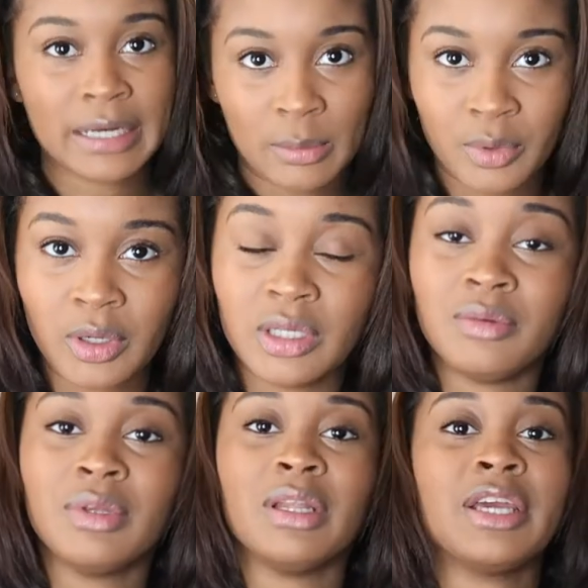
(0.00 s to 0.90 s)
and I'm going to
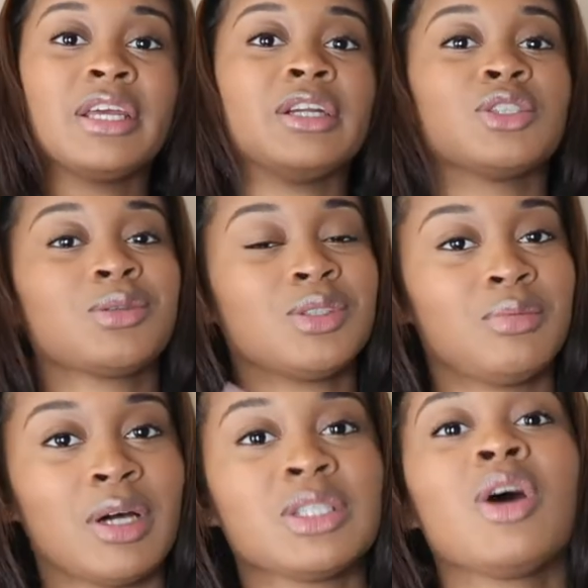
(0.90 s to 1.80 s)
leave the link in the description
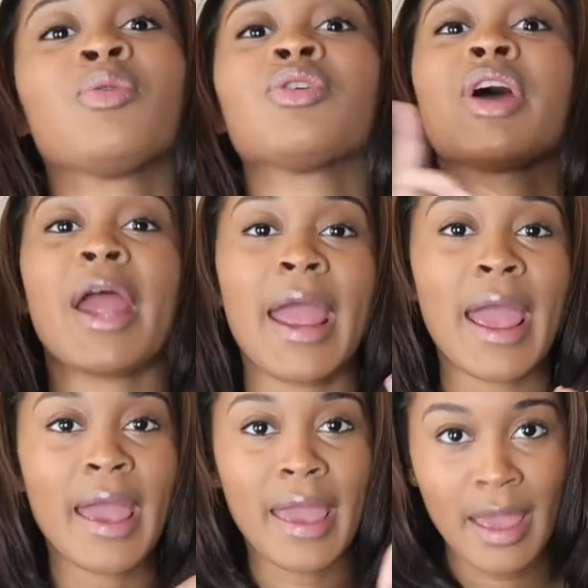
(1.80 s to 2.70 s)
box for their
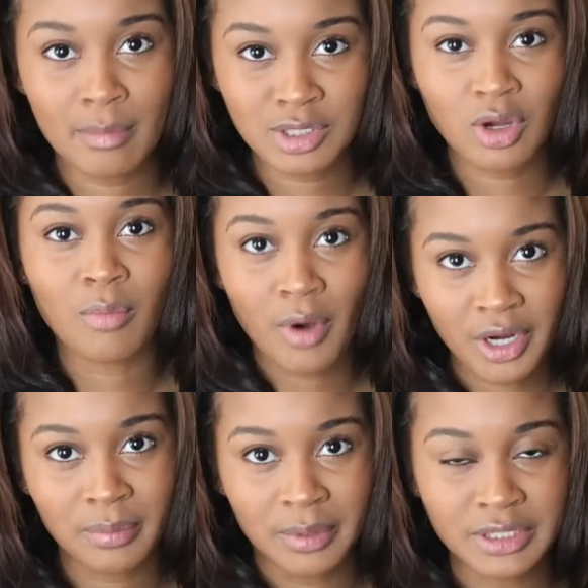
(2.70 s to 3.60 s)
Amazon
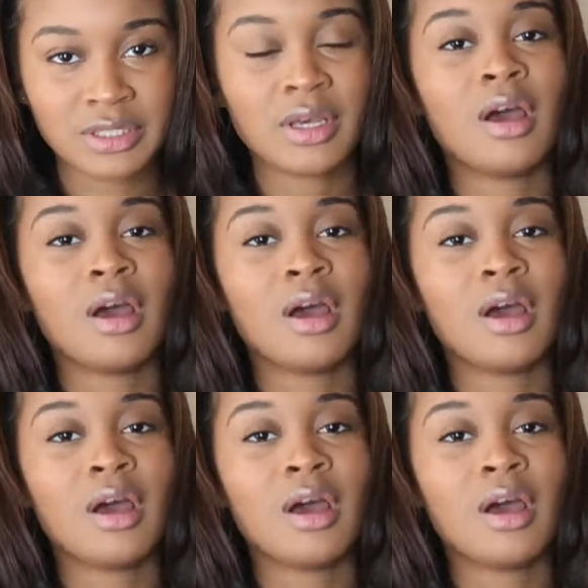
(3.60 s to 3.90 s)
Marketplace